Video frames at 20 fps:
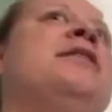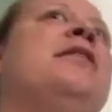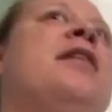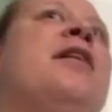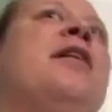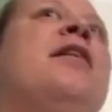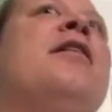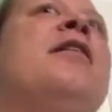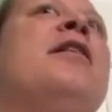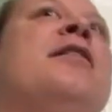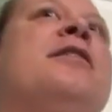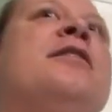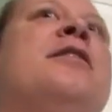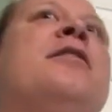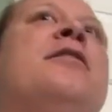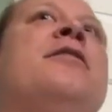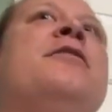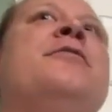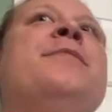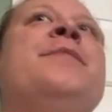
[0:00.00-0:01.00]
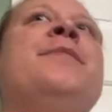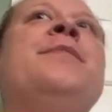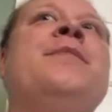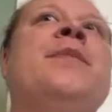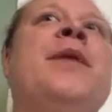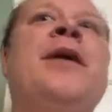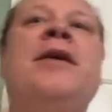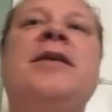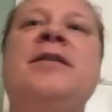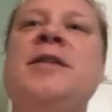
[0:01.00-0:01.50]
I got Dr.
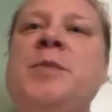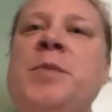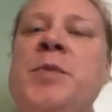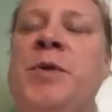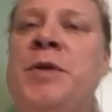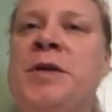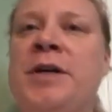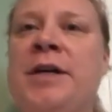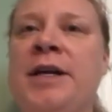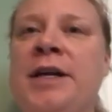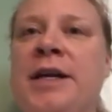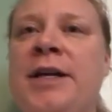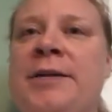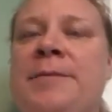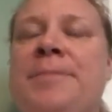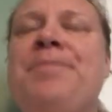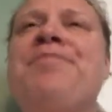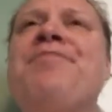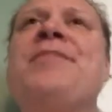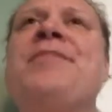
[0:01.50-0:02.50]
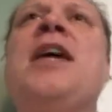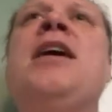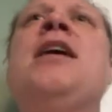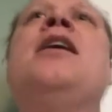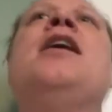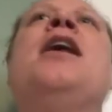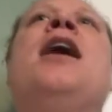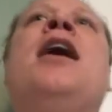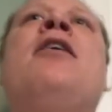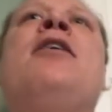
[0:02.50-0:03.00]
Barrett's book and
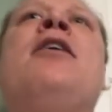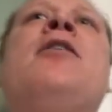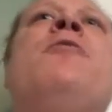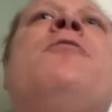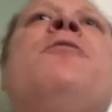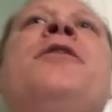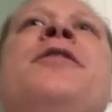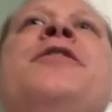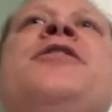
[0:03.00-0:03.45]
Eric War's